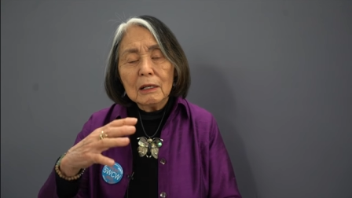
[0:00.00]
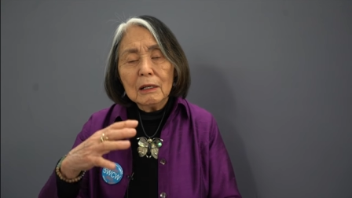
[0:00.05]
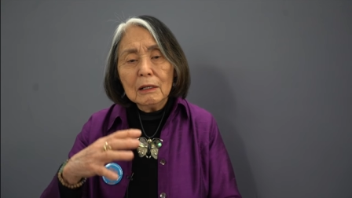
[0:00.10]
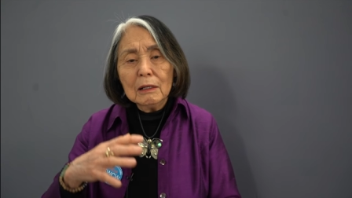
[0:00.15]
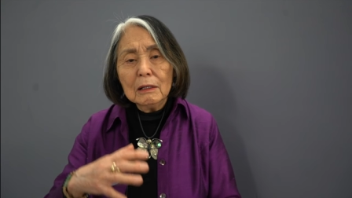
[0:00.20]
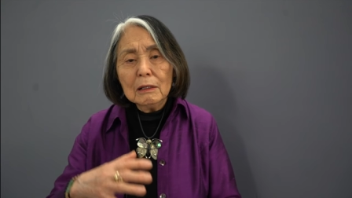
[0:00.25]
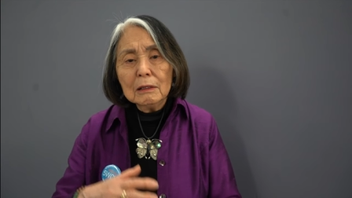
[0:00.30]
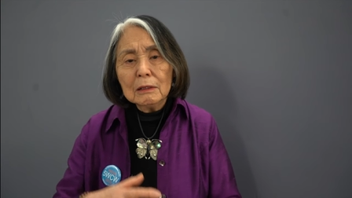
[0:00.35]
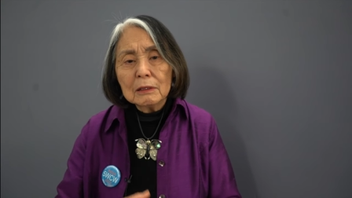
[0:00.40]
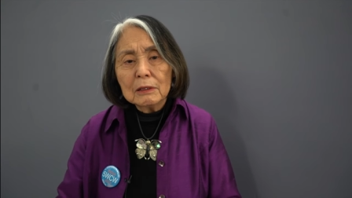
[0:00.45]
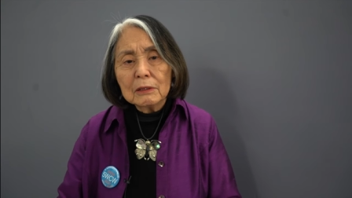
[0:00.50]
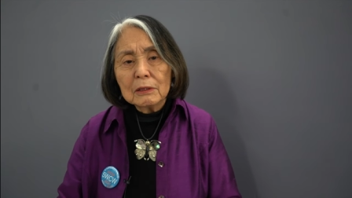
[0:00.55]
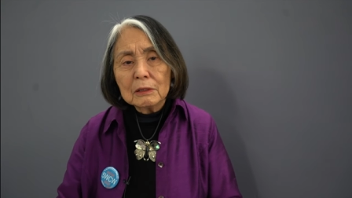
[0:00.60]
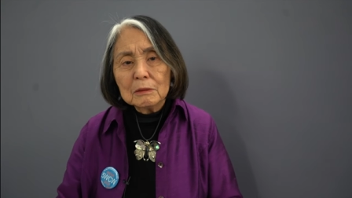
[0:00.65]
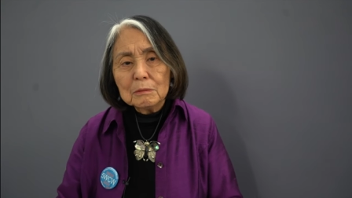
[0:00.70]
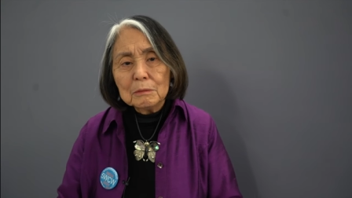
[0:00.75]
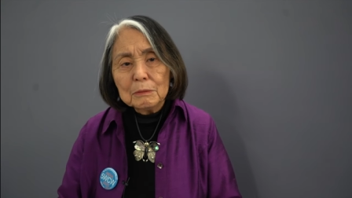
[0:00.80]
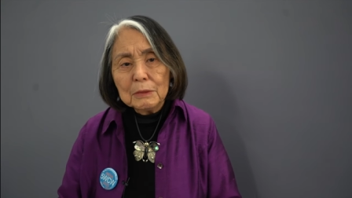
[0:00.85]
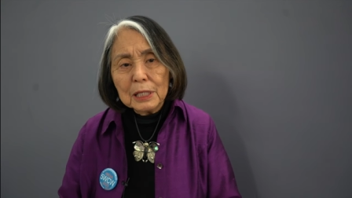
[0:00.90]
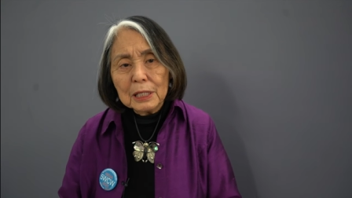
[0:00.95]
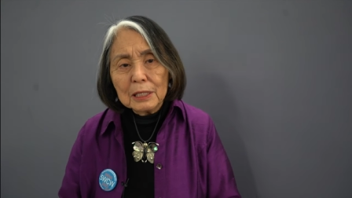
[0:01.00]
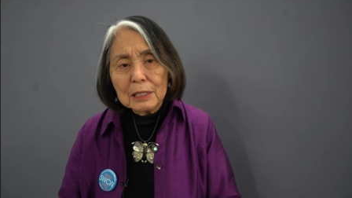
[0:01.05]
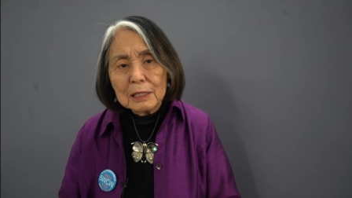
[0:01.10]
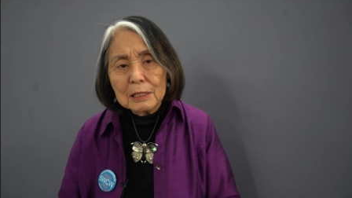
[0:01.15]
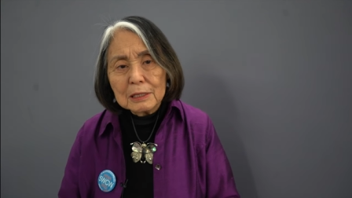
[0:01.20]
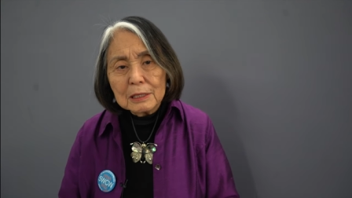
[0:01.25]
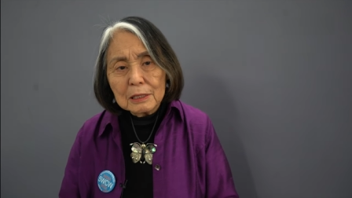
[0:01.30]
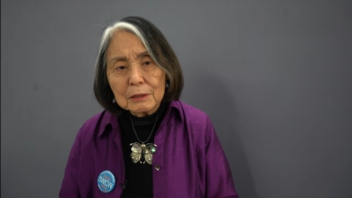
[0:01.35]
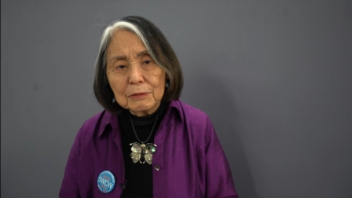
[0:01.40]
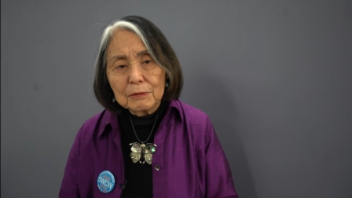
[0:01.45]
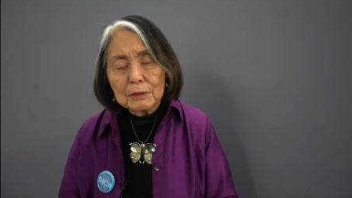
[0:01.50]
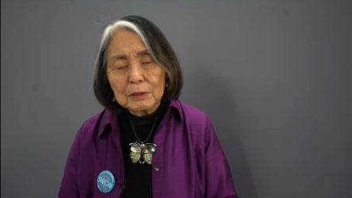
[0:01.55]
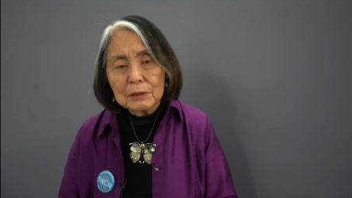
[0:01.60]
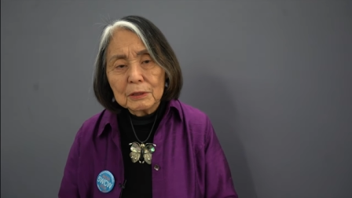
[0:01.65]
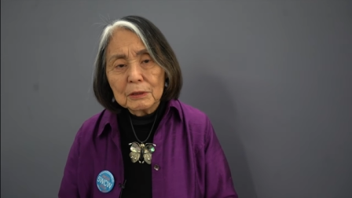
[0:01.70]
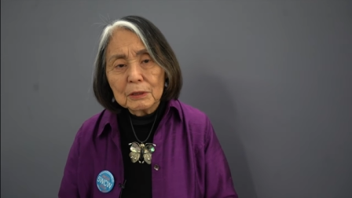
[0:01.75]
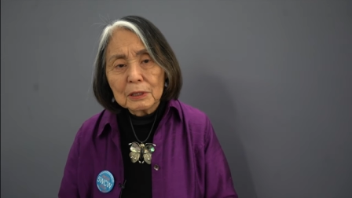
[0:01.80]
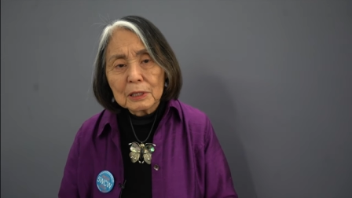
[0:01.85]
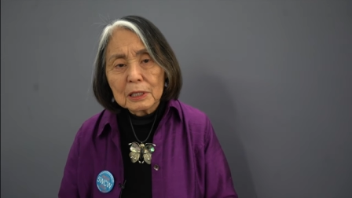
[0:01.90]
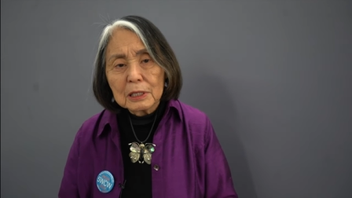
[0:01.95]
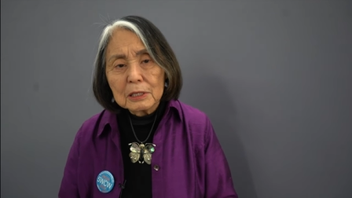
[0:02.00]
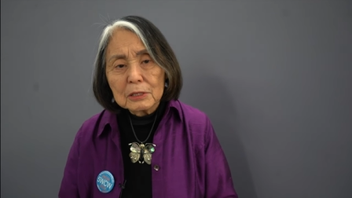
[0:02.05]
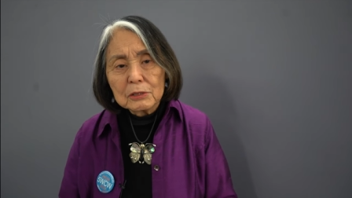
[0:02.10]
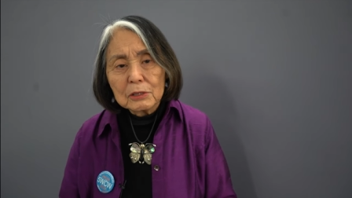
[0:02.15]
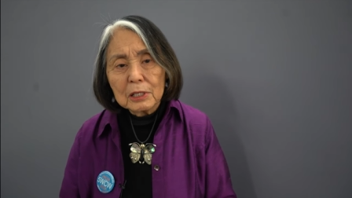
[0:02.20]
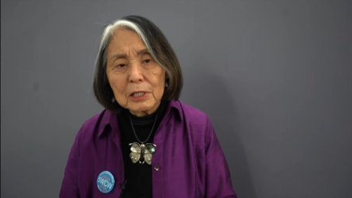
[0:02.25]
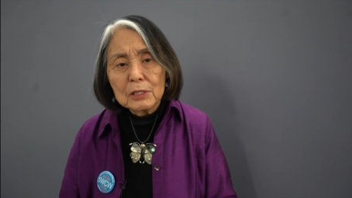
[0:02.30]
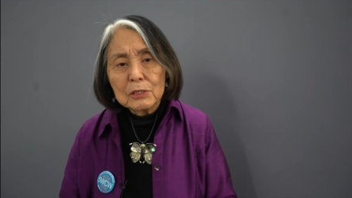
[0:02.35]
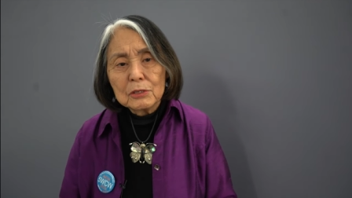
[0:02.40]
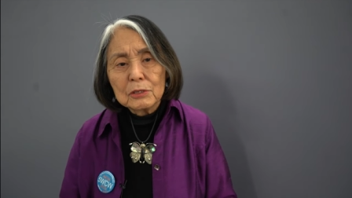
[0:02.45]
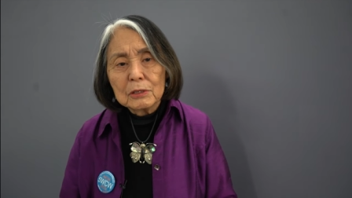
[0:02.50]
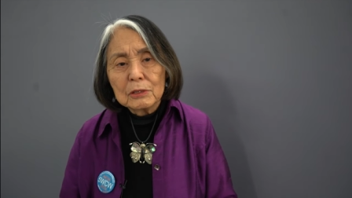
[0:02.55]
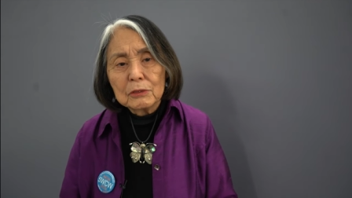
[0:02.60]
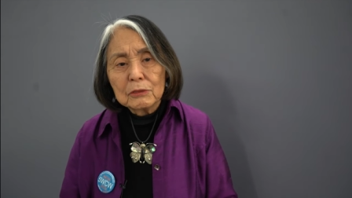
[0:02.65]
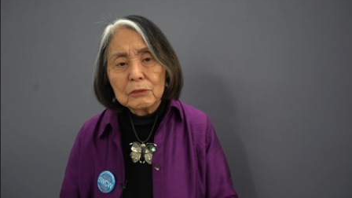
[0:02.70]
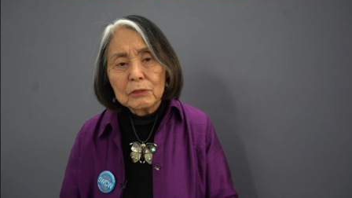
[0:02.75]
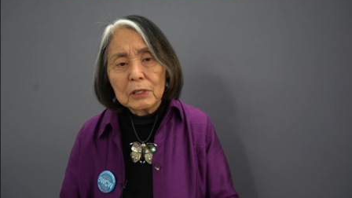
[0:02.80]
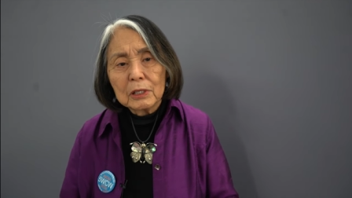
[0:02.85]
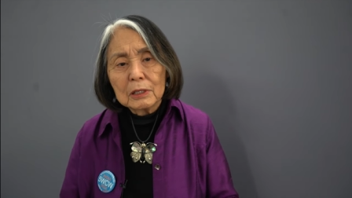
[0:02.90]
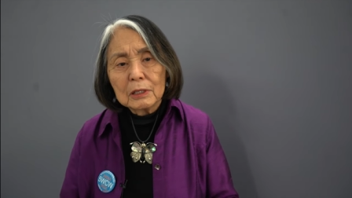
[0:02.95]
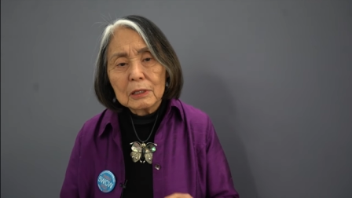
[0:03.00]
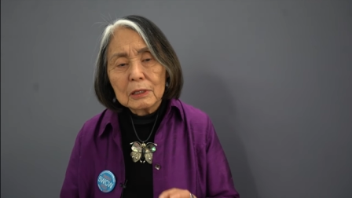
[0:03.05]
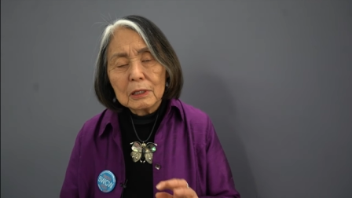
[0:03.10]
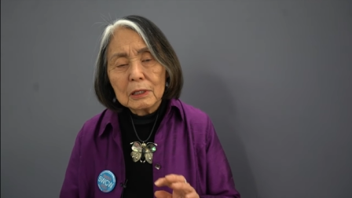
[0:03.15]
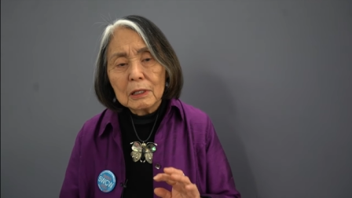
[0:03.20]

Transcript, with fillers: all the many different organizations that